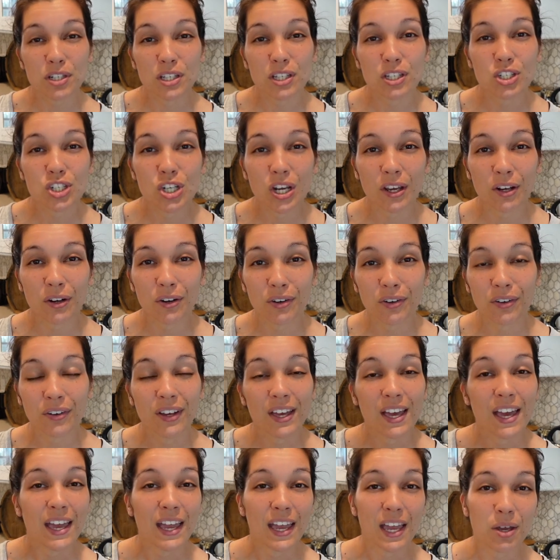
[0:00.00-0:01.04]
the channel,
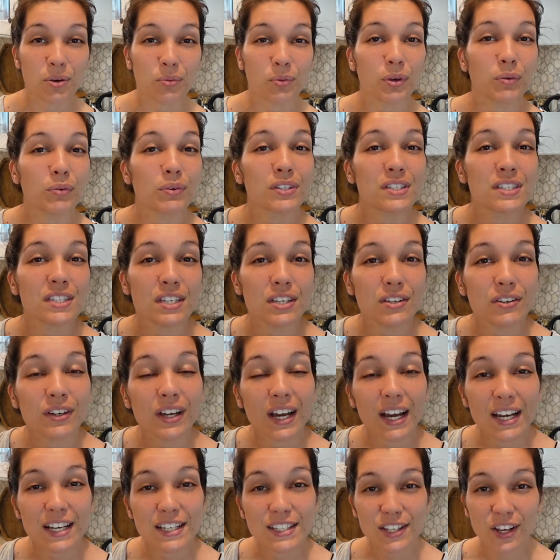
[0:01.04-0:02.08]
and we will see you
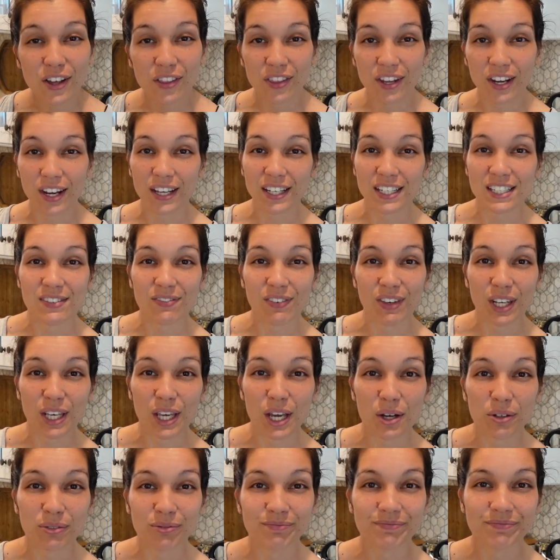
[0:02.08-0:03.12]
guys on the next
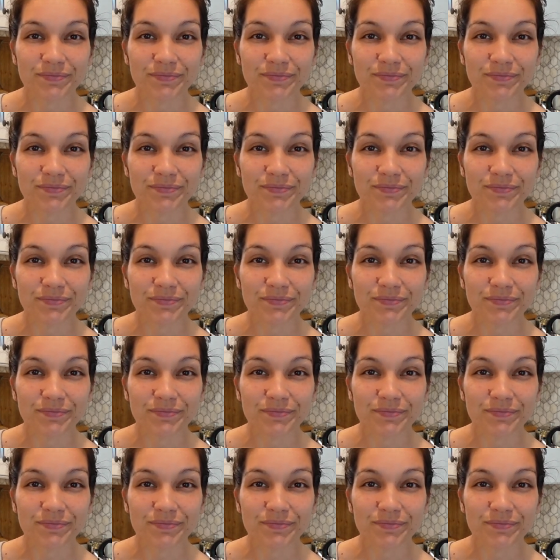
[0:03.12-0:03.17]
video.